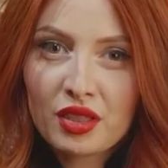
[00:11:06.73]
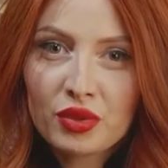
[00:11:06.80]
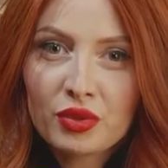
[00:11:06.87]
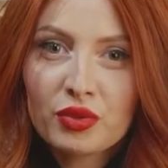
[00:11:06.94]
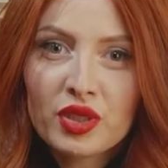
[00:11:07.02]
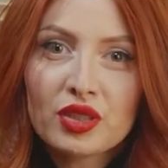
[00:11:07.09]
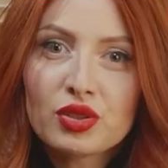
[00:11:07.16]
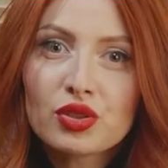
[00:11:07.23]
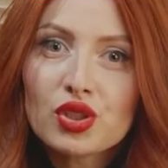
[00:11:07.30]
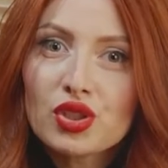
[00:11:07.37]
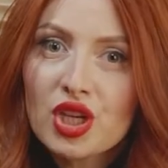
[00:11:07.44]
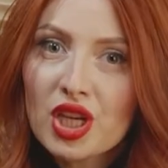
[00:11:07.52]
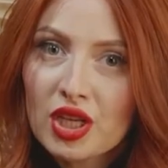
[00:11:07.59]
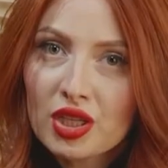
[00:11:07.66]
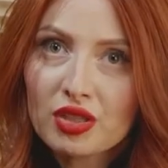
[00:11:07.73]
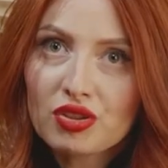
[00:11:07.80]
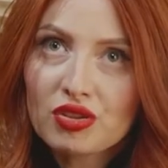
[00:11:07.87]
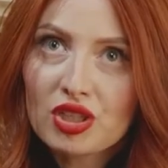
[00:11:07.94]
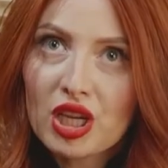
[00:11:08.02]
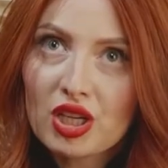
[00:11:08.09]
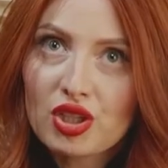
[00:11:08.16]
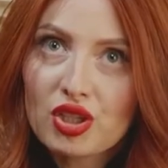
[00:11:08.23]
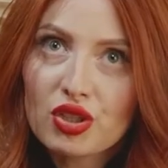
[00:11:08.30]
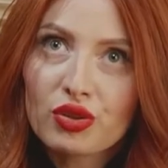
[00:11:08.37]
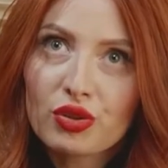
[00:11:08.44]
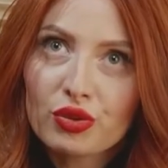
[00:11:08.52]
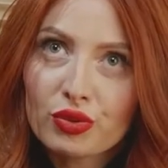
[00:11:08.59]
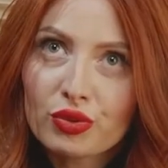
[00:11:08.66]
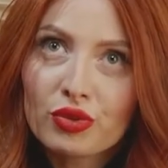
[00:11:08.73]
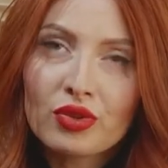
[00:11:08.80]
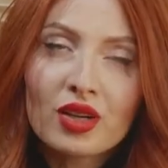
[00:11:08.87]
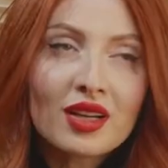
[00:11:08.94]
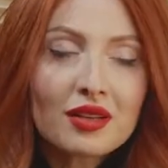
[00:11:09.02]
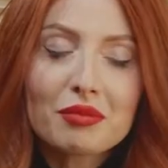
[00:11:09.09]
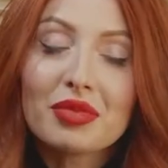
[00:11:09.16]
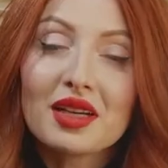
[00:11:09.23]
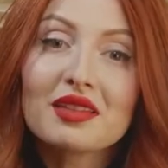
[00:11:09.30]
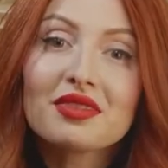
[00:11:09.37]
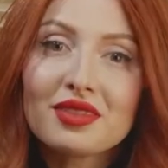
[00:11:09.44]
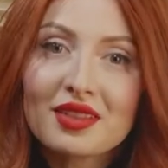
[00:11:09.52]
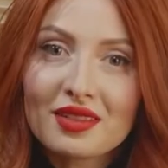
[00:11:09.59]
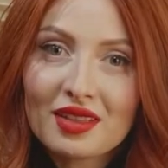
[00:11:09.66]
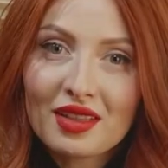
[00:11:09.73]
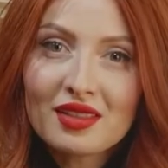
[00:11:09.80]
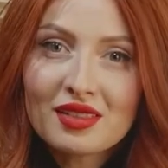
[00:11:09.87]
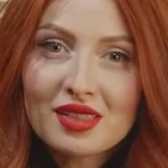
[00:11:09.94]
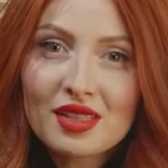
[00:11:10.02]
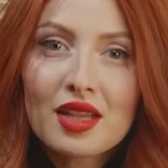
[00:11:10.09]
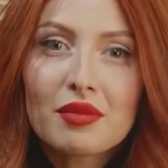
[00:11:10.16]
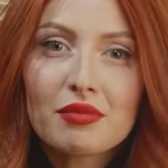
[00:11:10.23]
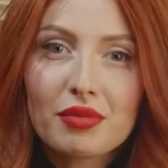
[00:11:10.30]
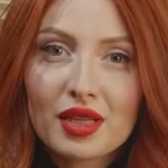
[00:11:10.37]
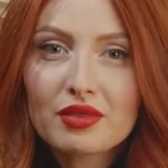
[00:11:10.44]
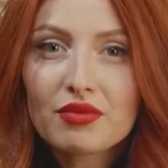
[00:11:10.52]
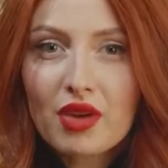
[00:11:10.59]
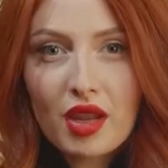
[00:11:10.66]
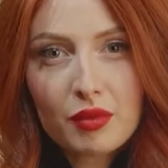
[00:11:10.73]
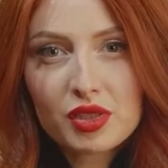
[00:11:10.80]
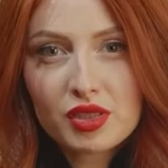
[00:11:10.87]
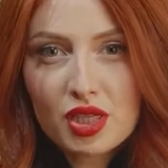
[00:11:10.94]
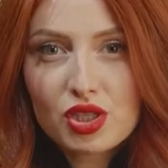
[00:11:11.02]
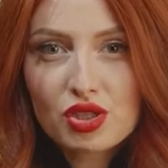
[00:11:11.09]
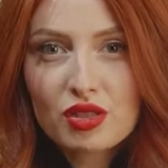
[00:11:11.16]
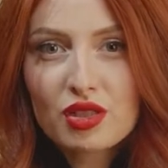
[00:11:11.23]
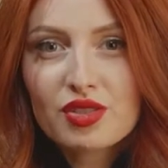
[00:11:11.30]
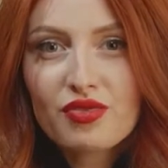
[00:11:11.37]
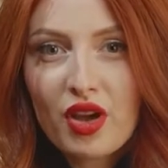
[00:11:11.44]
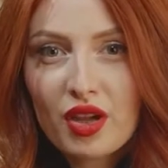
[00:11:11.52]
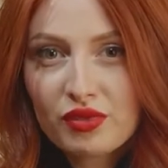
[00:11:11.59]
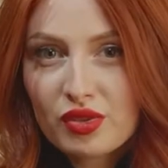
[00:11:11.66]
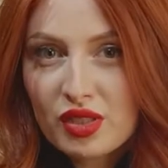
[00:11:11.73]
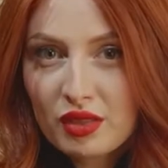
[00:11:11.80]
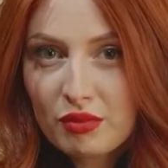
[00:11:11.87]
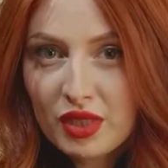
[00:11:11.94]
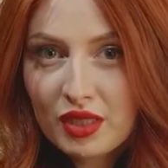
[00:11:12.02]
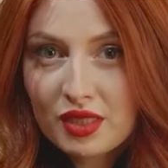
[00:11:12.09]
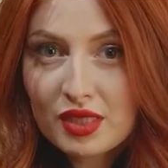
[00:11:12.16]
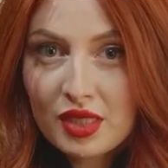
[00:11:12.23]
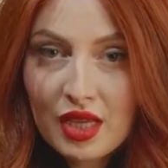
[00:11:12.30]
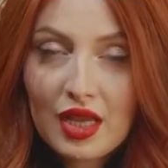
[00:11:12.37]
You will change your glue by feelings, but recommendation is 5 to 10 minutes.